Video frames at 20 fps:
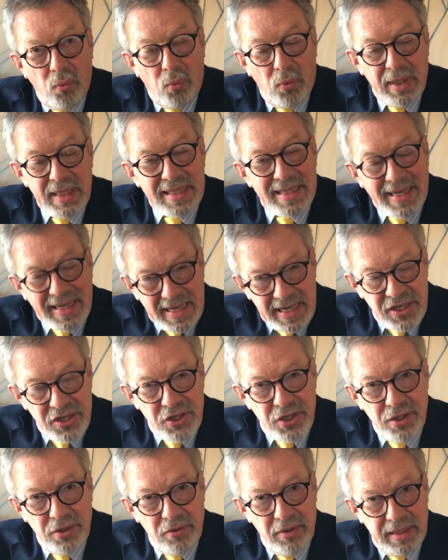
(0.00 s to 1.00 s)
What is at
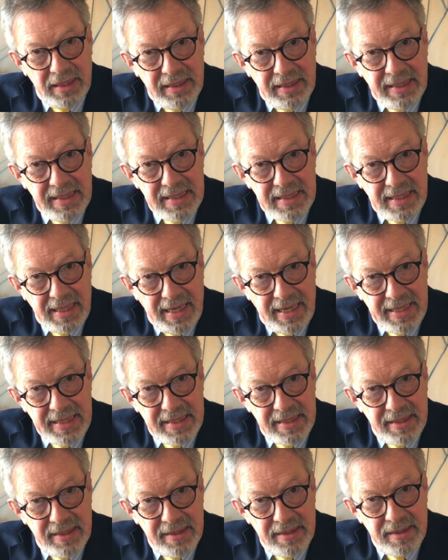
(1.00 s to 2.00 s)
issue in these
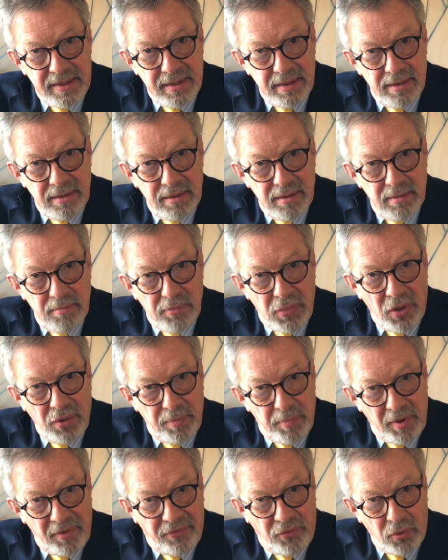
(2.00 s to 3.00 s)
cases,
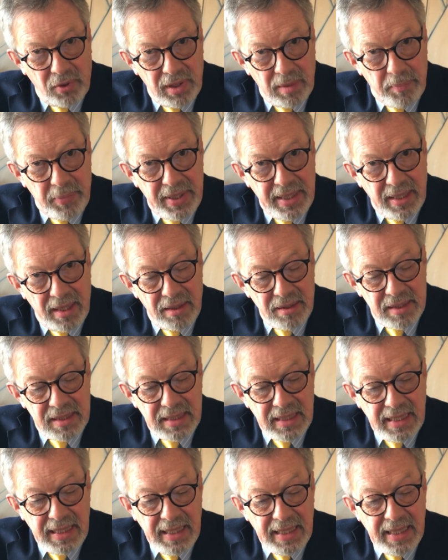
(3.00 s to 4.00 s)
both before the
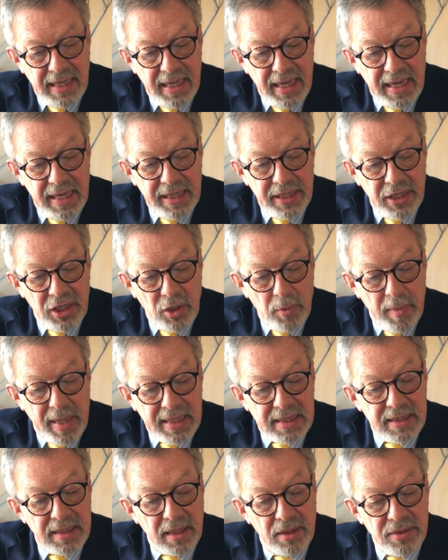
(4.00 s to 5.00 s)
PRC and in the New
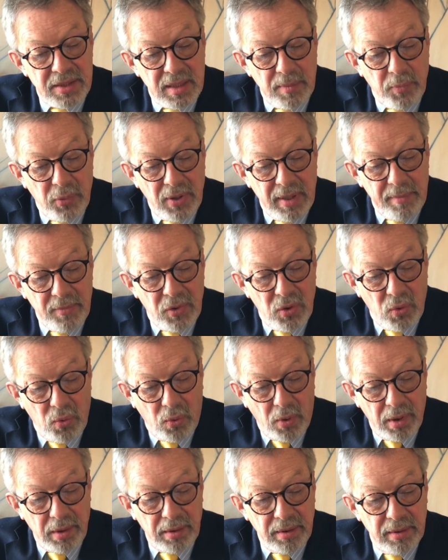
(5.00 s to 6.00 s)
Mexico Supreme
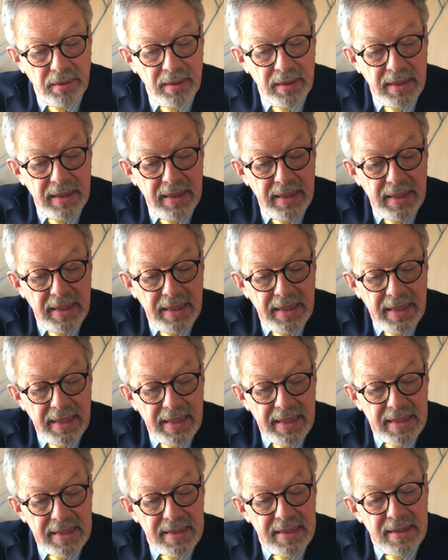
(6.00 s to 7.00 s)
Court,
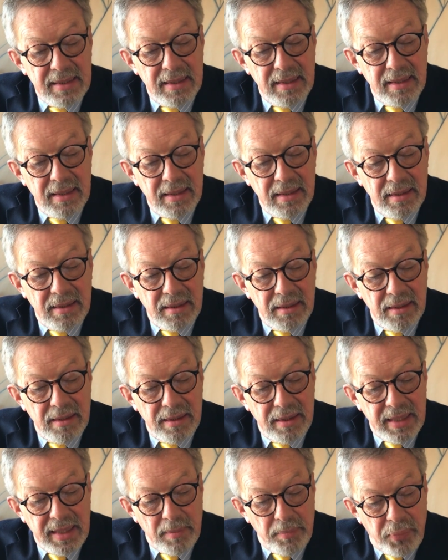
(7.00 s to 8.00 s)
is
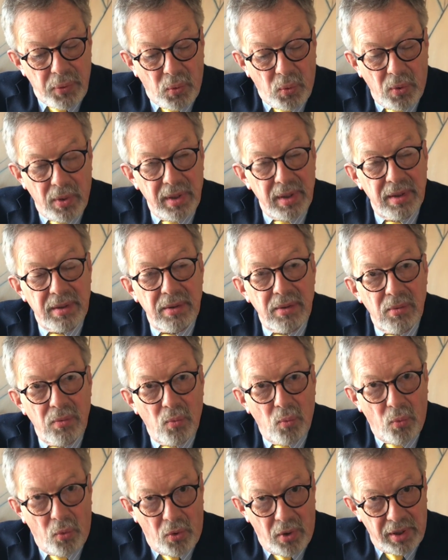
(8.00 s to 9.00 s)
the important
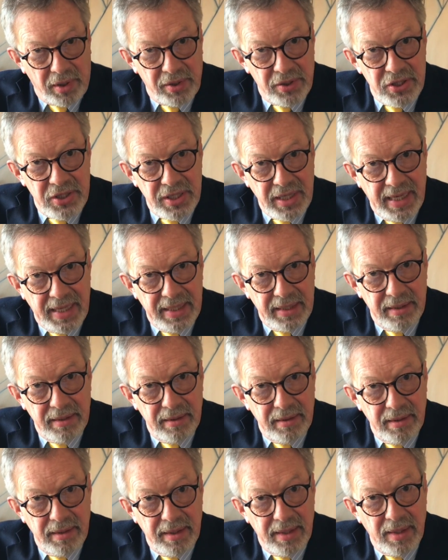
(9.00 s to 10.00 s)
watershed
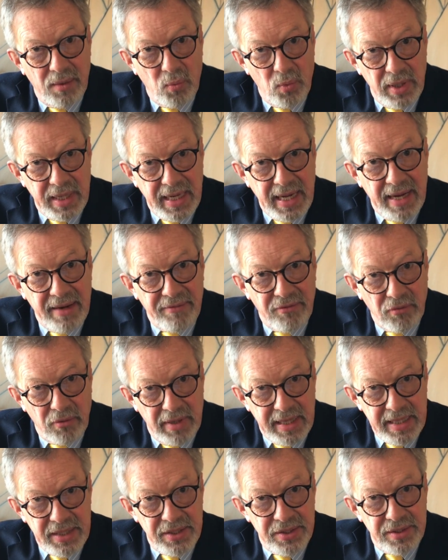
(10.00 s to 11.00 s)
that we have
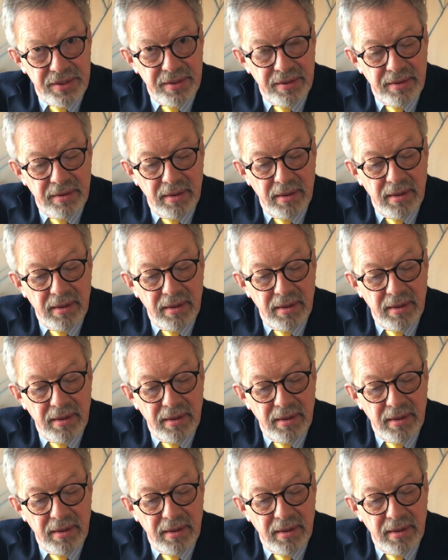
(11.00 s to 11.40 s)
reached